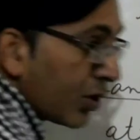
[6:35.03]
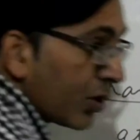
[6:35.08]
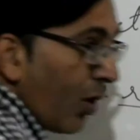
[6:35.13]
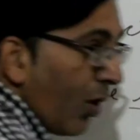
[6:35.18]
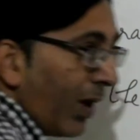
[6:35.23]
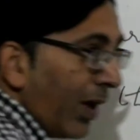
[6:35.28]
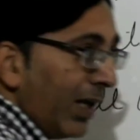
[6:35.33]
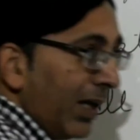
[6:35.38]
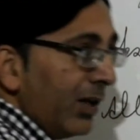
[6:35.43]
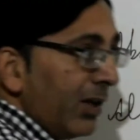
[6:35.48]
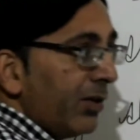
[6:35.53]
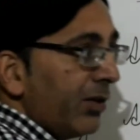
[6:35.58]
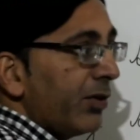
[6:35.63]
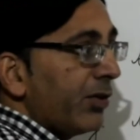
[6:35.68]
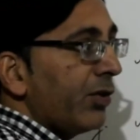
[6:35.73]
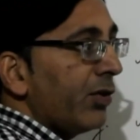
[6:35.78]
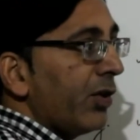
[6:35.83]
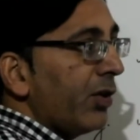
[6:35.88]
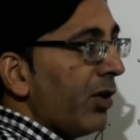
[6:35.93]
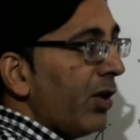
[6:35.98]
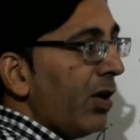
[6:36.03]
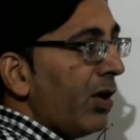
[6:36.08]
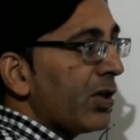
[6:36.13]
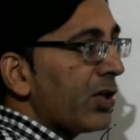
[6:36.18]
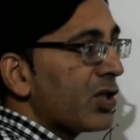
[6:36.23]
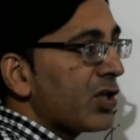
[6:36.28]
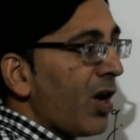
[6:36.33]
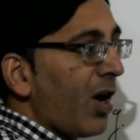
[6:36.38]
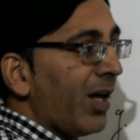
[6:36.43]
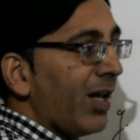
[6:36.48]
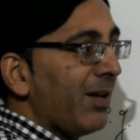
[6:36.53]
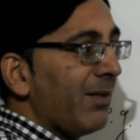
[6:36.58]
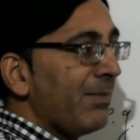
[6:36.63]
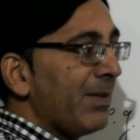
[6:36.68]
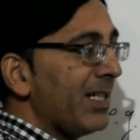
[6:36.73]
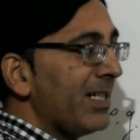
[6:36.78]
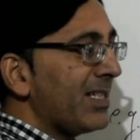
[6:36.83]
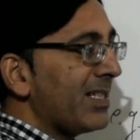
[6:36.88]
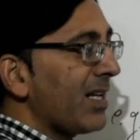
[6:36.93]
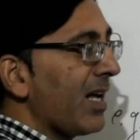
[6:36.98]
Toil, do you know? Toil
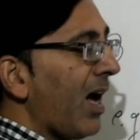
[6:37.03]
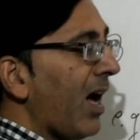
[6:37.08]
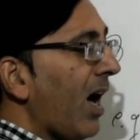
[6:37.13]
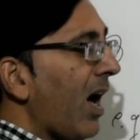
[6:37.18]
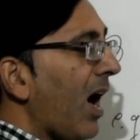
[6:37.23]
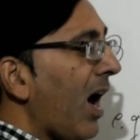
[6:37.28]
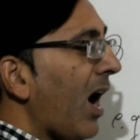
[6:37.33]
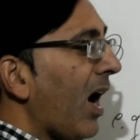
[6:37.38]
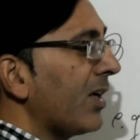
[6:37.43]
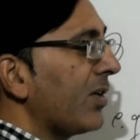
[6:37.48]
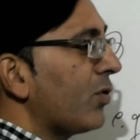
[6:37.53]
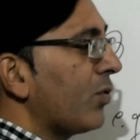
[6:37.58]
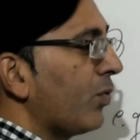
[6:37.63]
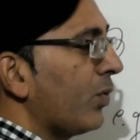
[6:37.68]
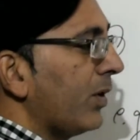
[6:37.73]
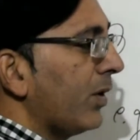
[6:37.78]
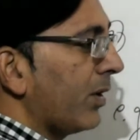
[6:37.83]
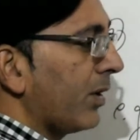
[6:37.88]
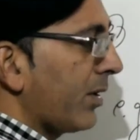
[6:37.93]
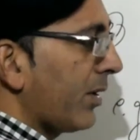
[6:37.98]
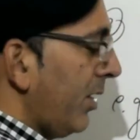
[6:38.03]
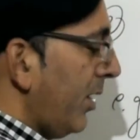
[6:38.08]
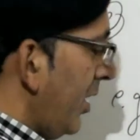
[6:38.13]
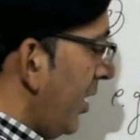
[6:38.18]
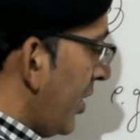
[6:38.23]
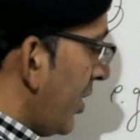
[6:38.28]
means hard work.